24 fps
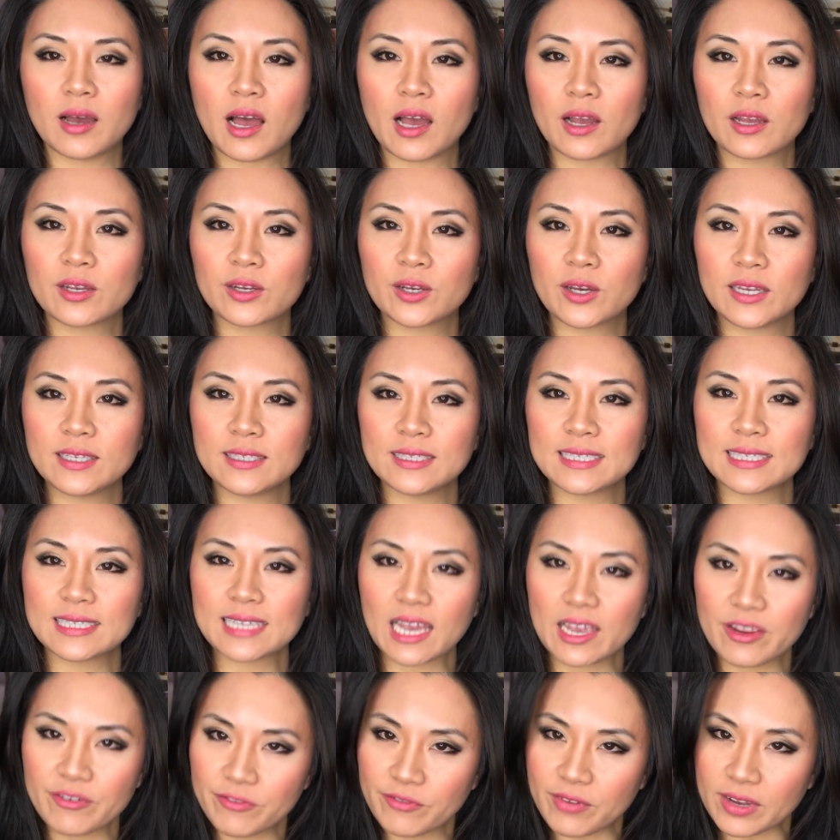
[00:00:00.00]
I can
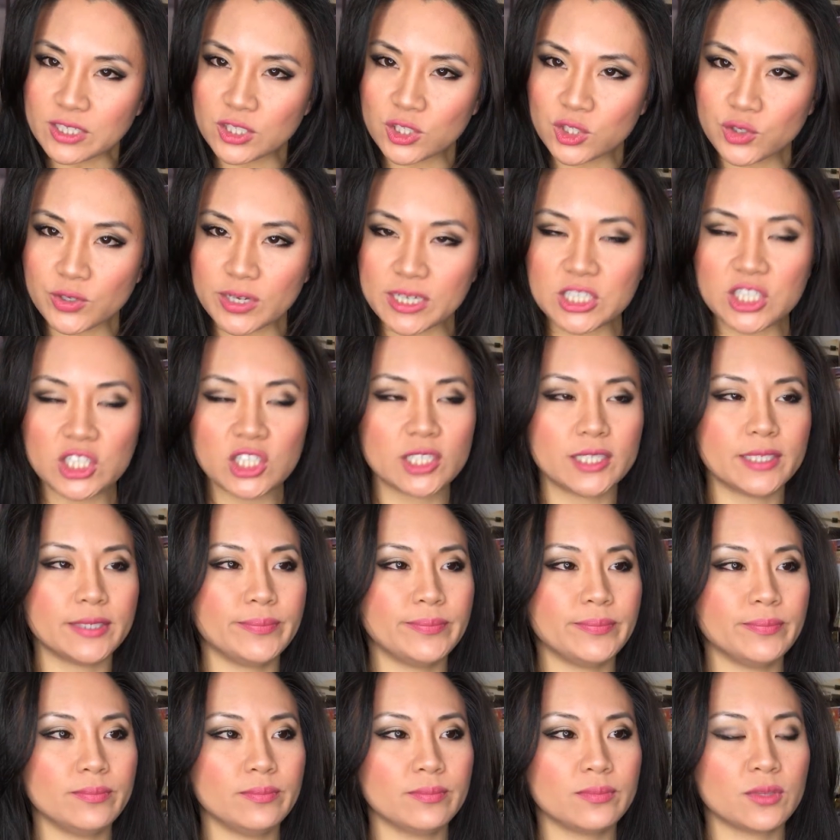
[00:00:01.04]
say
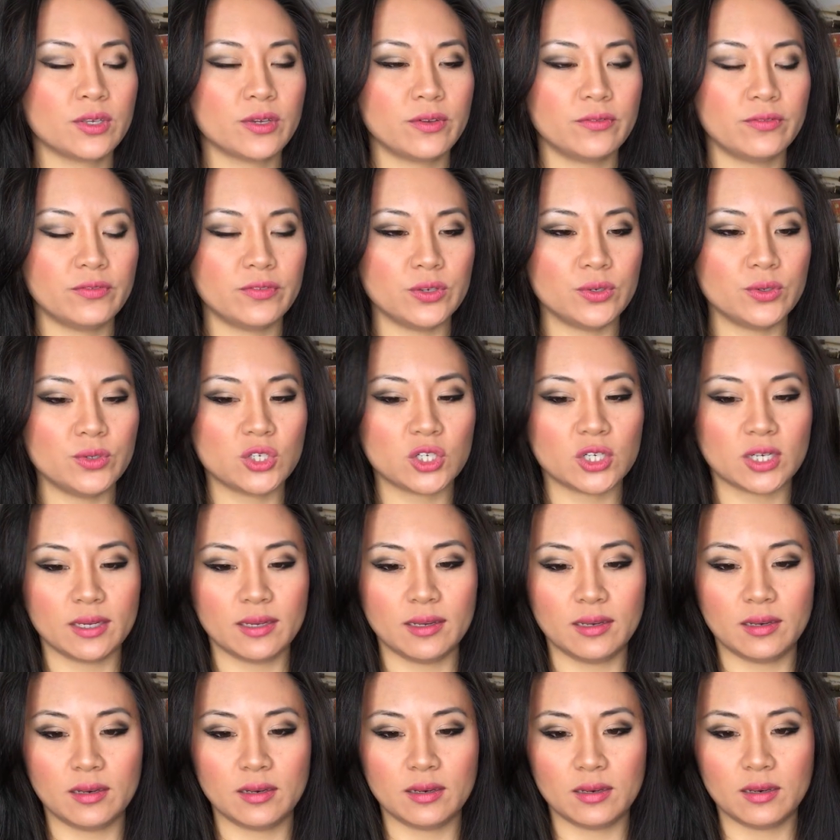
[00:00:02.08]
frustration,
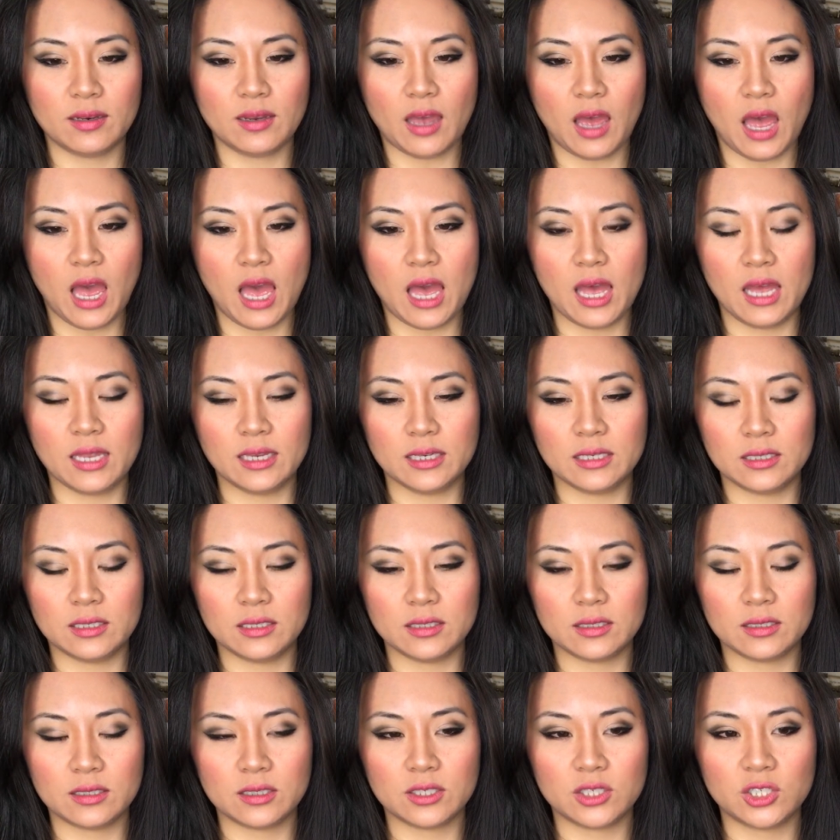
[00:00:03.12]
confusion,
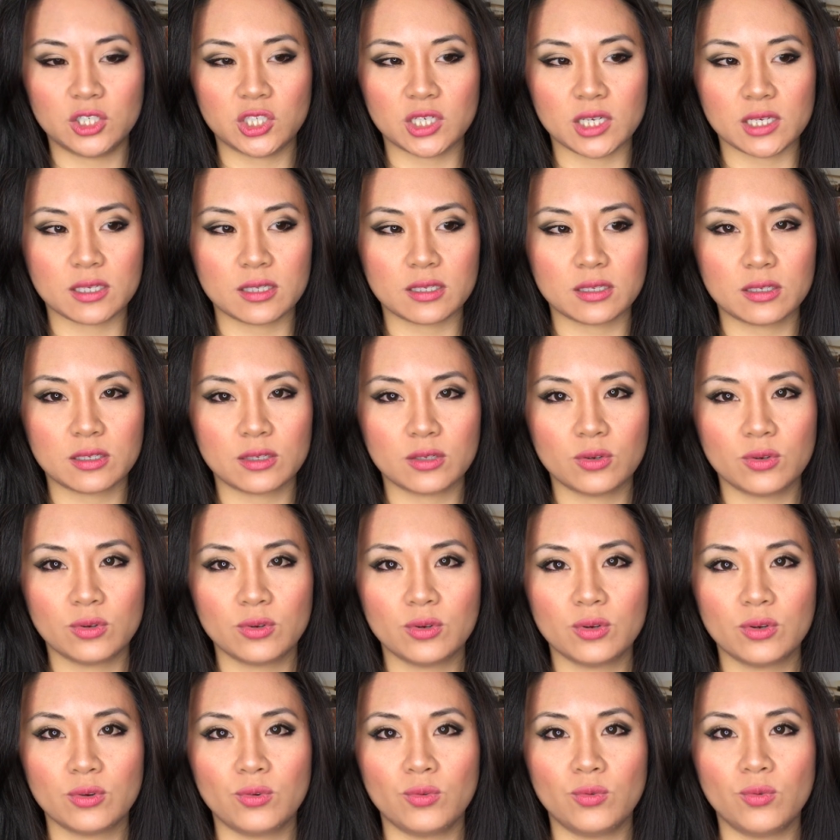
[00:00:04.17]
and just
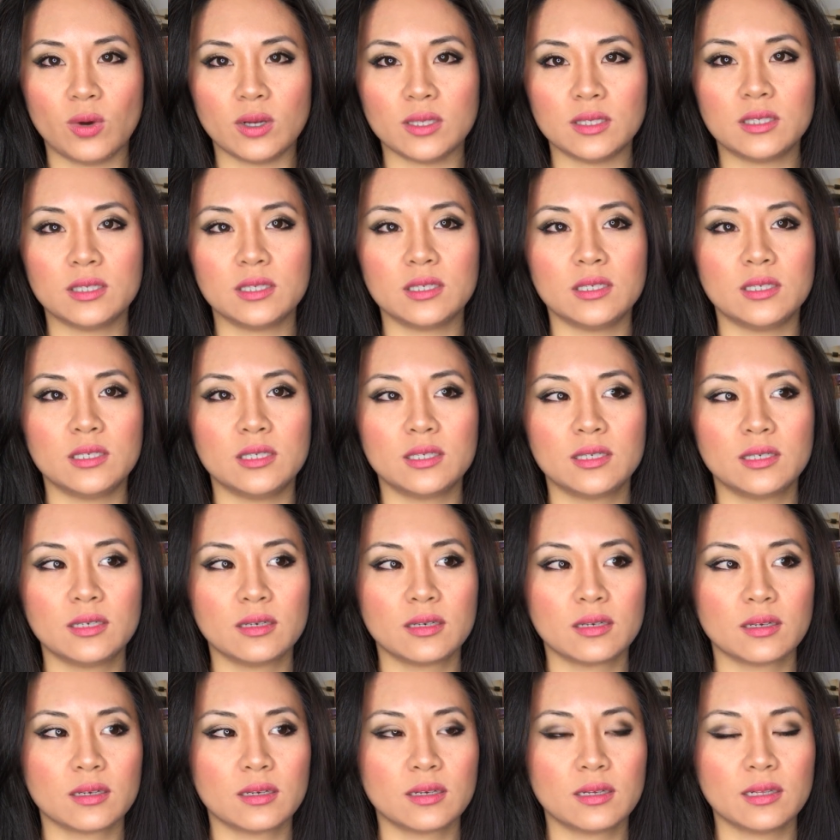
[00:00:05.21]
wanted
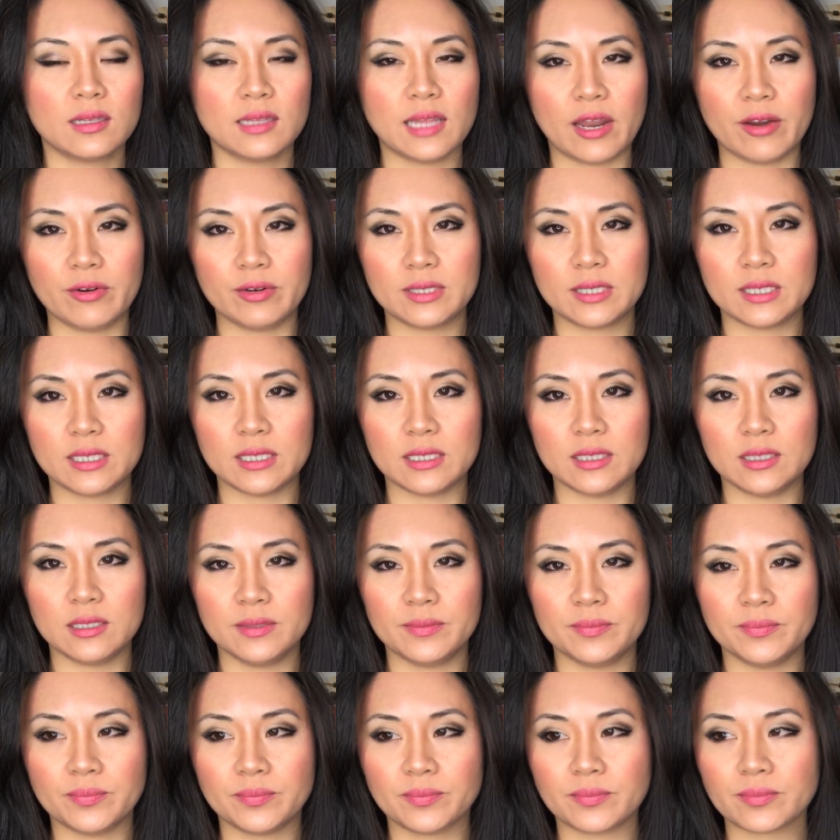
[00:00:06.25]
clarity,